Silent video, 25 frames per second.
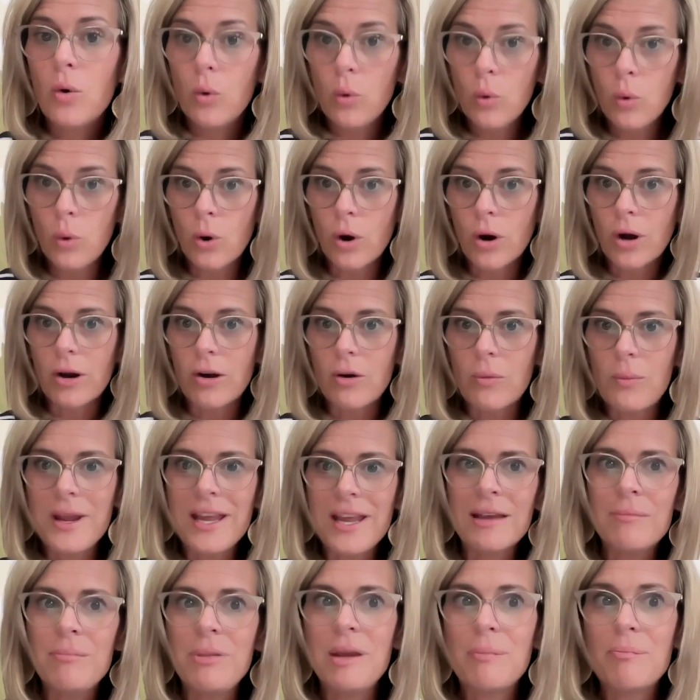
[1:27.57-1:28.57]
or we
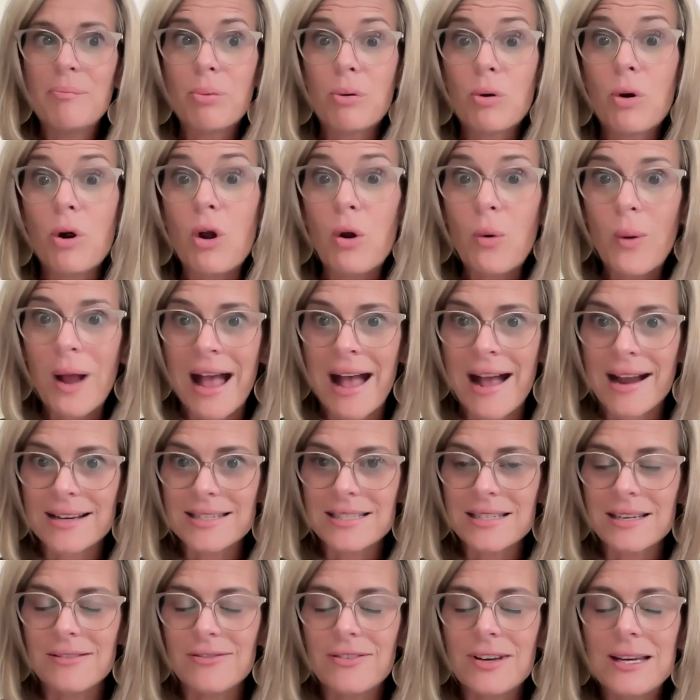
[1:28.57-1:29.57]
can be
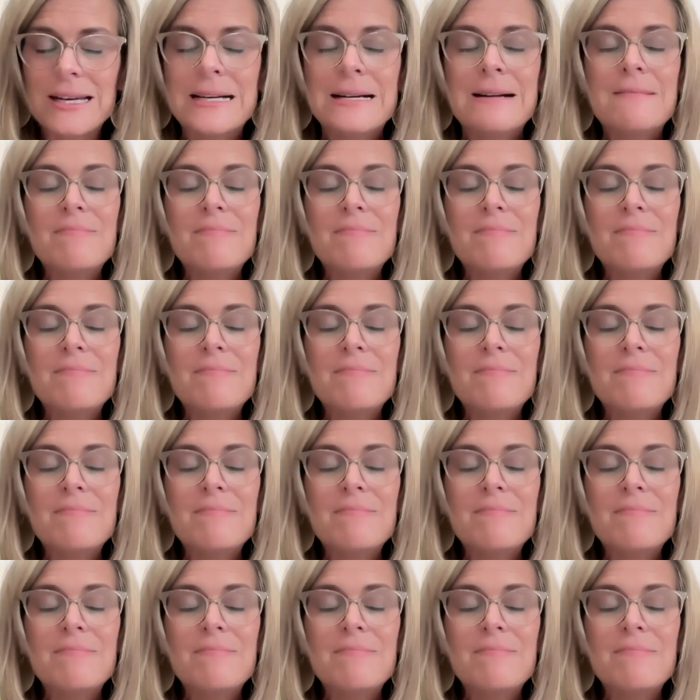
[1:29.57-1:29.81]
proactive.